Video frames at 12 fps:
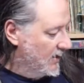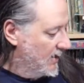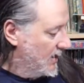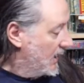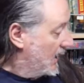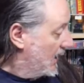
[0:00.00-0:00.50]

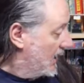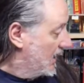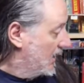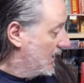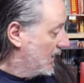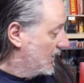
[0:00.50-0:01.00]

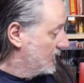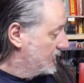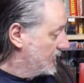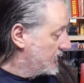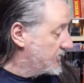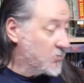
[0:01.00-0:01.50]
of
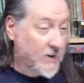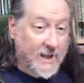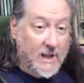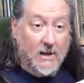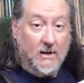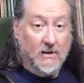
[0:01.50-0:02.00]

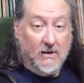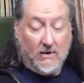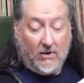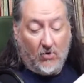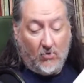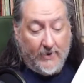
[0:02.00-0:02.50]
3
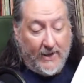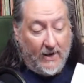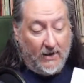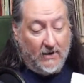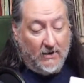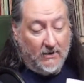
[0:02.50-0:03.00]

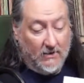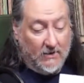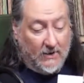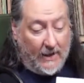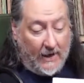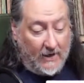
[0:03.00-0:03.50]
homemade
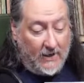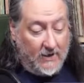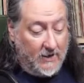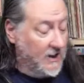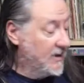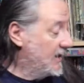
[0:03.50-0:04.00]

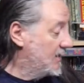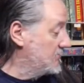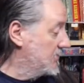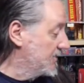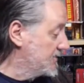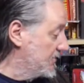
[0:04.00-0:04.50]
AD&D
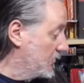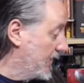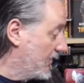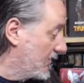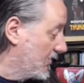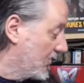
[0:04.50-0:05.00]
handbooks that we
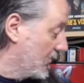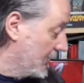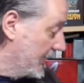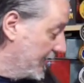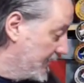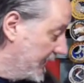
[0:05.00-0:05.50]
are
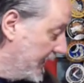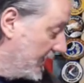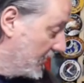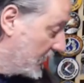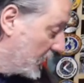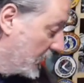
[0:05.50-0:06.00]
currently
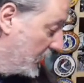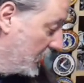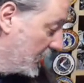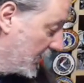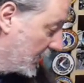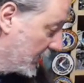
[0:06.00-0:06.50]
digging through
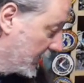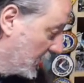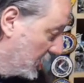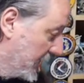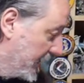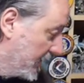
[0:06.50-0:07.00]
a little
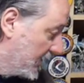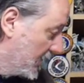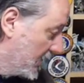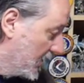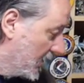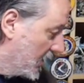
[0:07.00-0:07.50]
bit.
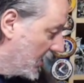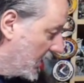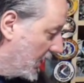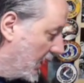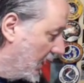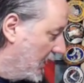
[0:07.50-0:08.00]

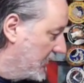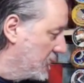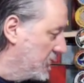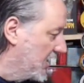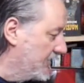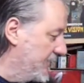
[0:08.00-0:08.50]
The
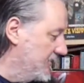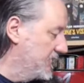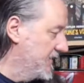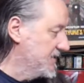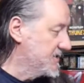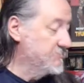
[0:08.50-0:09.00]
Book of
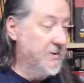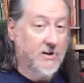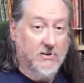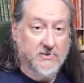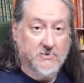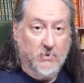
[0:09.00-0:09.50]
Infinite
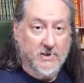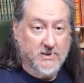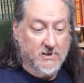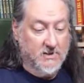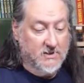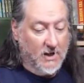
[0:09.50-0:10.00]
Spells, which
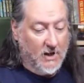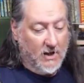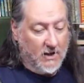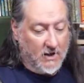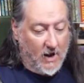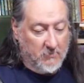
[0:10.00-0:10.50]
is
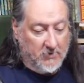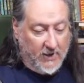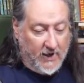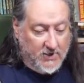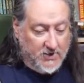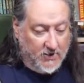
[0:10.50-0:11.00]
a
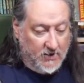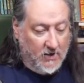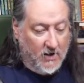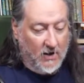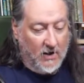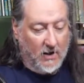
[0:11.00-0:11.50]
compilation
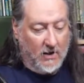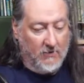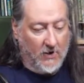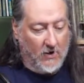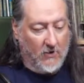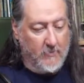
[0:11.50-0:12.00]
of
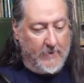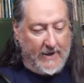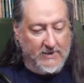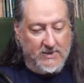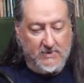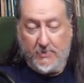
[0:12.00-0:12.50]
all the
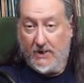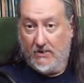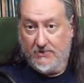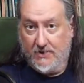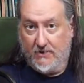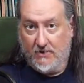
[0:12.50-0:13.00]
magic
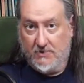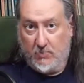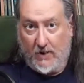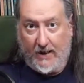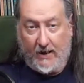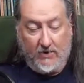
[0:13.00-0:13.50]
spells that are
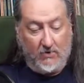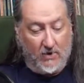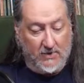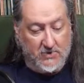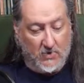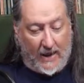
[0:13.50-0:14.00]
spread out
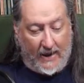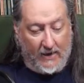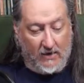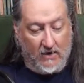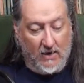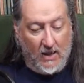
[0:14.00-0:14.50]
across
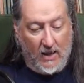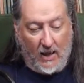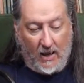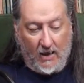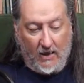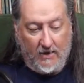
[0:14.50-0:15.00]
Dragon
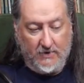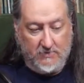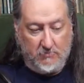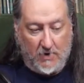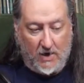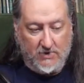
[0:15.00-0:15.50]
and
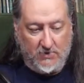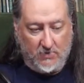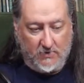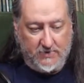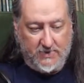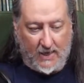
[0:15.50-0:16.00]

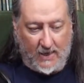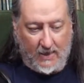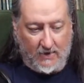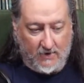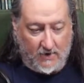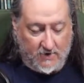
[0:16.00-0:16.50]
modules,
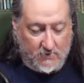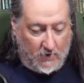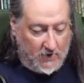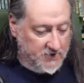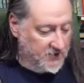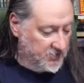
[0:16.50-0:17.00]
and as
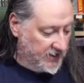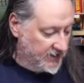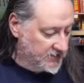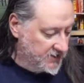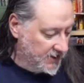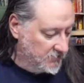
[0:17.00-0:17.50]
well as the
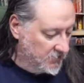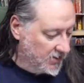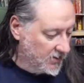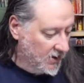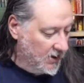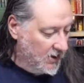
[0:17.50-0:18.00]
Player's
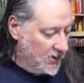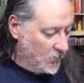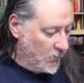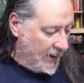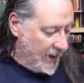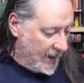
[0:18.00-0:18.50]
Handbook.
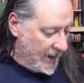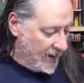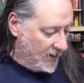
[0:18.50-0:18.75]
We have